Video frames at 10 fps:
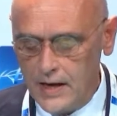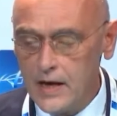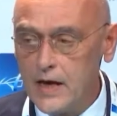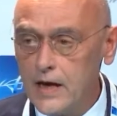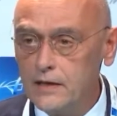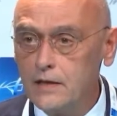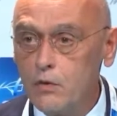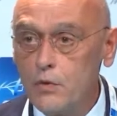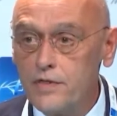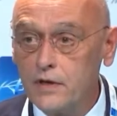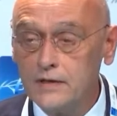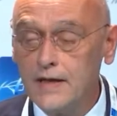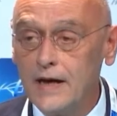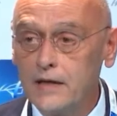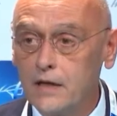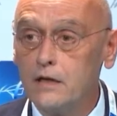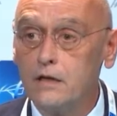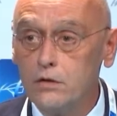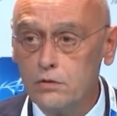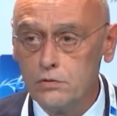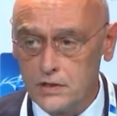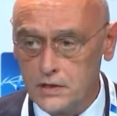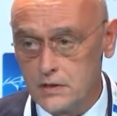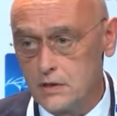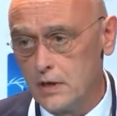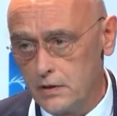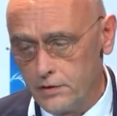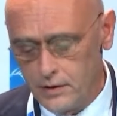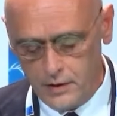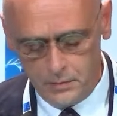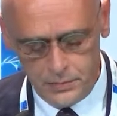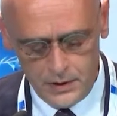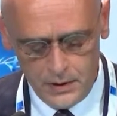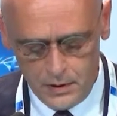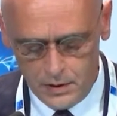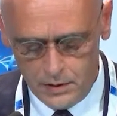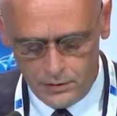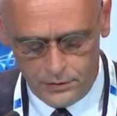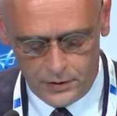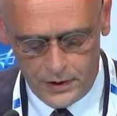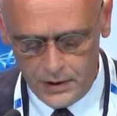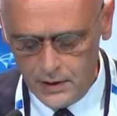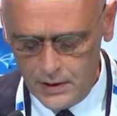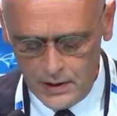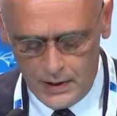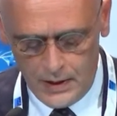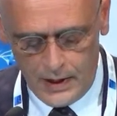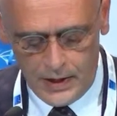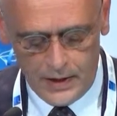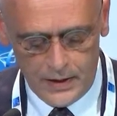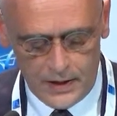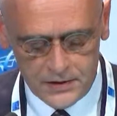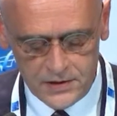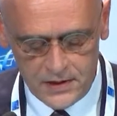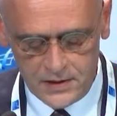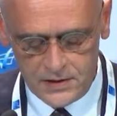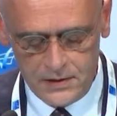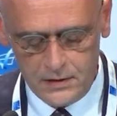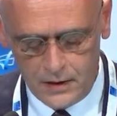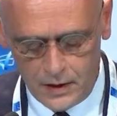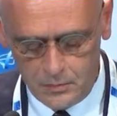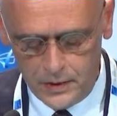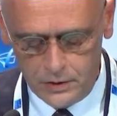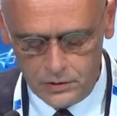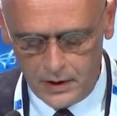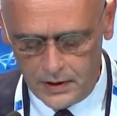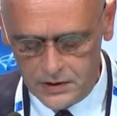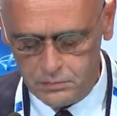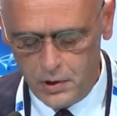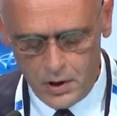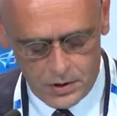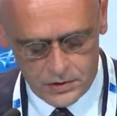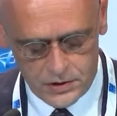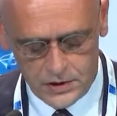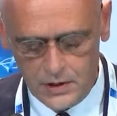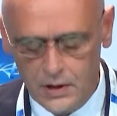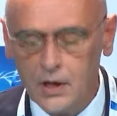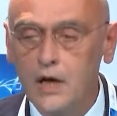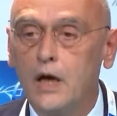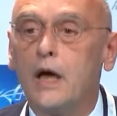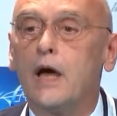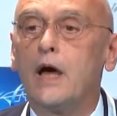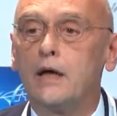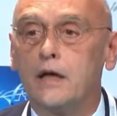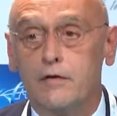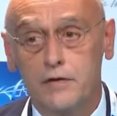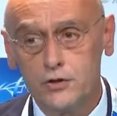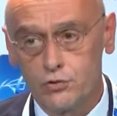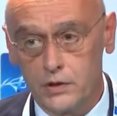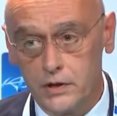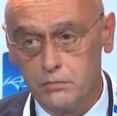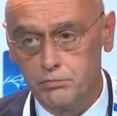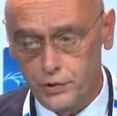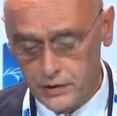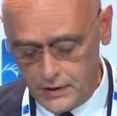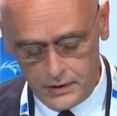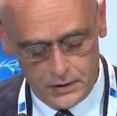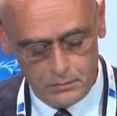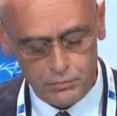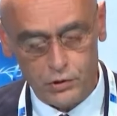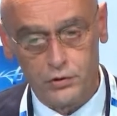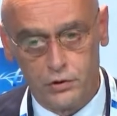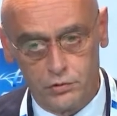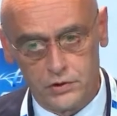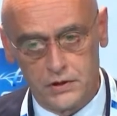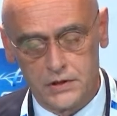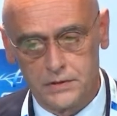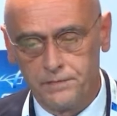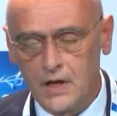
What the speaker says: aid with diagnosis and therapy. 3, and assessing therapeutic response, and eventually predicting prognosis.